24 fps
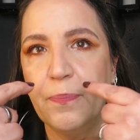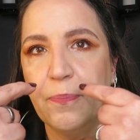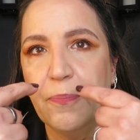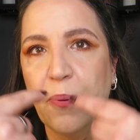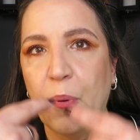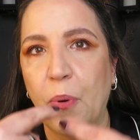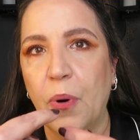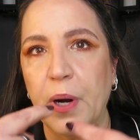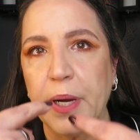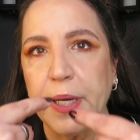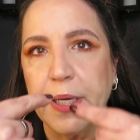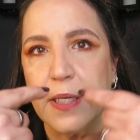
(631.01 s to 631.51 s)

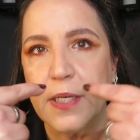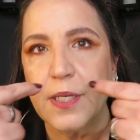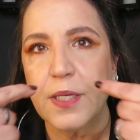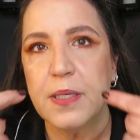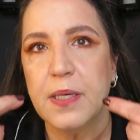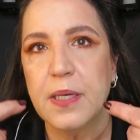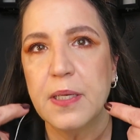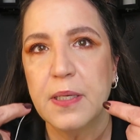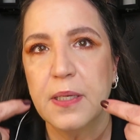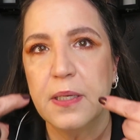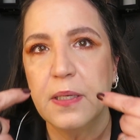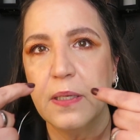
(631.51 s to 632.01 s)

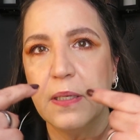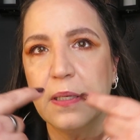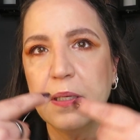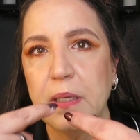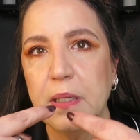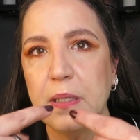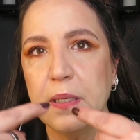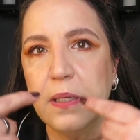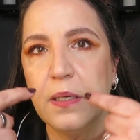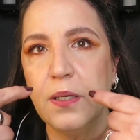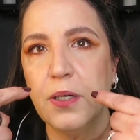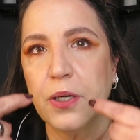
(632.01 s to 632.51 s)
point
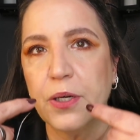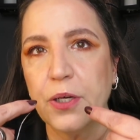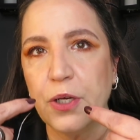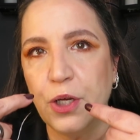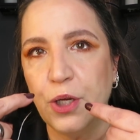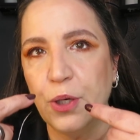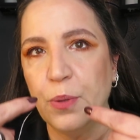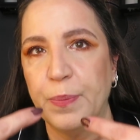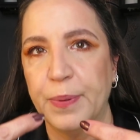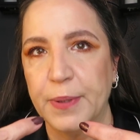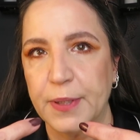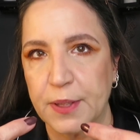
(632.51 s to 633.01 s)
your
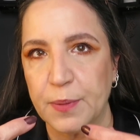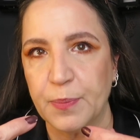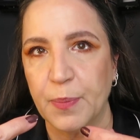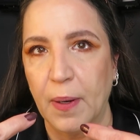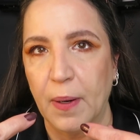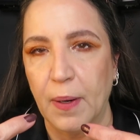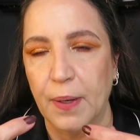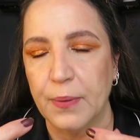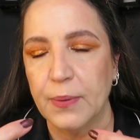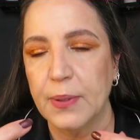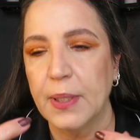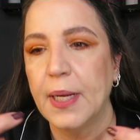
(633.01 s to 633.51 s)
Cupid's
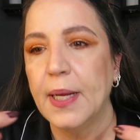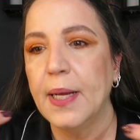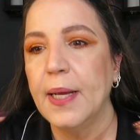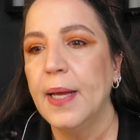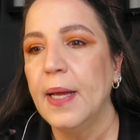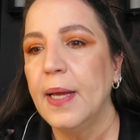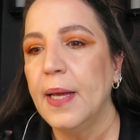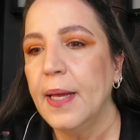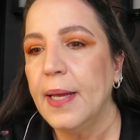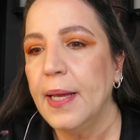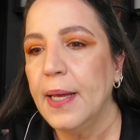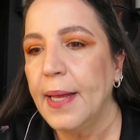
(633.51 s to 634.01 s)
bow,
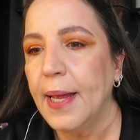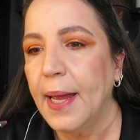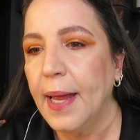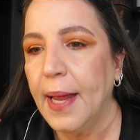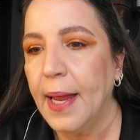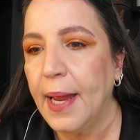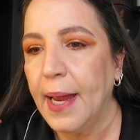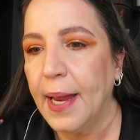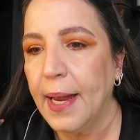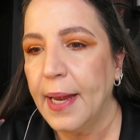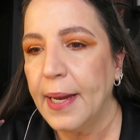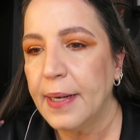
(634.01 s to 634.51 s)

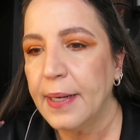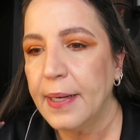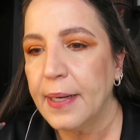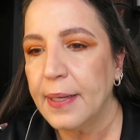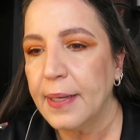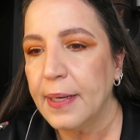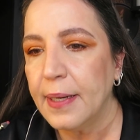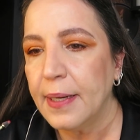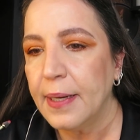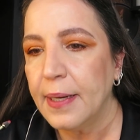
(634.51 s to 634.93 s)
and